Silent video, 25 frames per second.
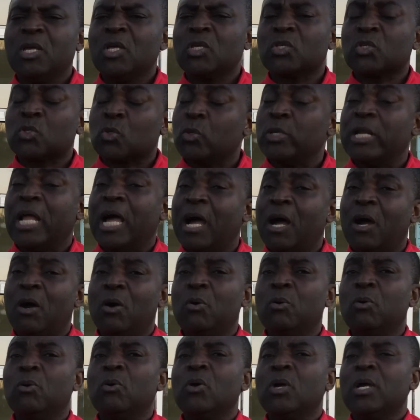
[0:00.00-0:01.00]
So
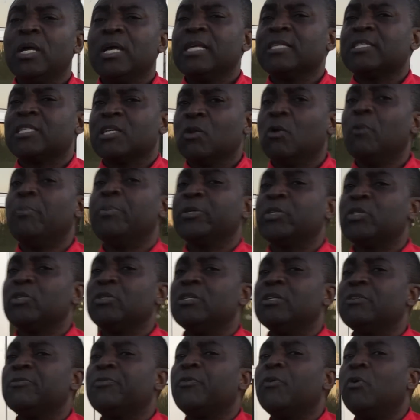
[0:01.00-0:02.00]
now it's an
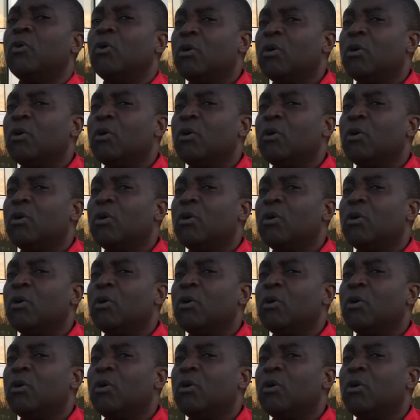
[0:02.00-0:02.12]
opportunity for